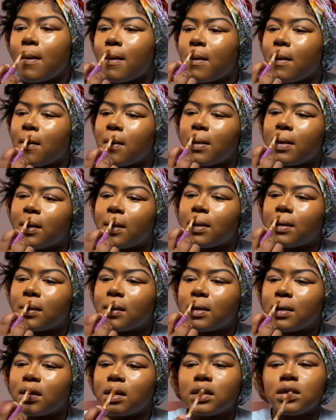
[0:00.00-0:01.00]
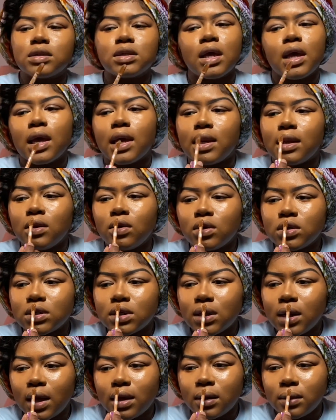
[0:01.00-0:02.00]
Gonna get this, and
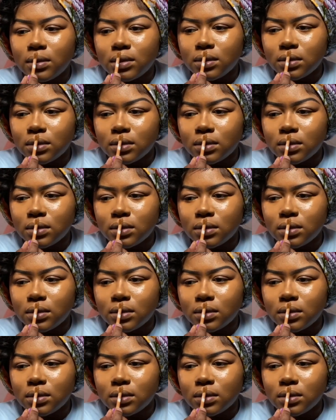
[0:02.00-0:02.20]
usually I don't